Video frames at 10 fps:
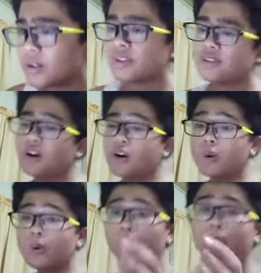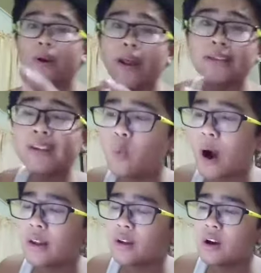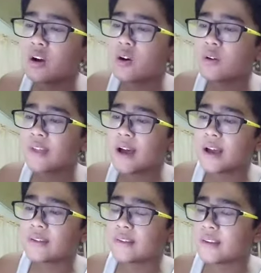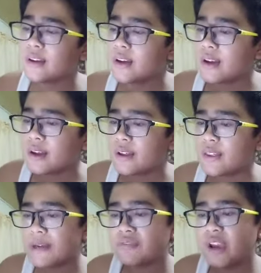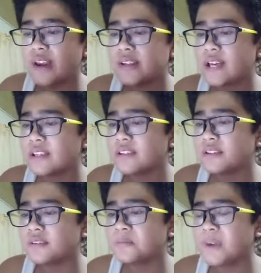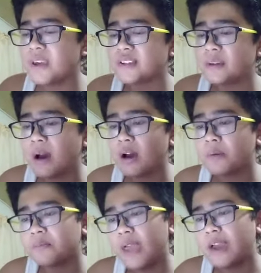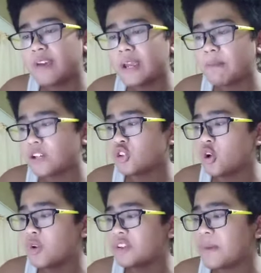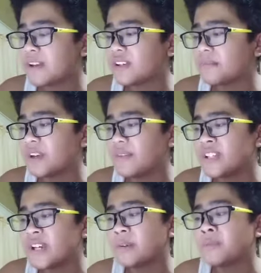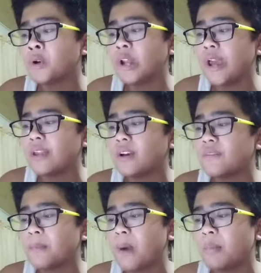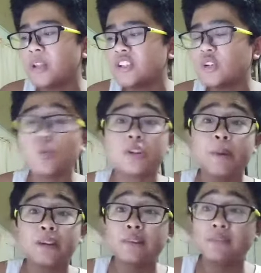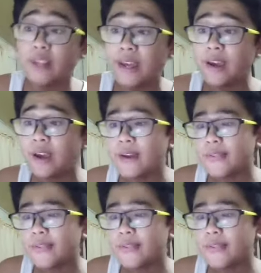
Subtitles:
So when I said a while ago that Afghanistan speaks about Dari and Pashto, which makes up 77 and 48 of the population respectively.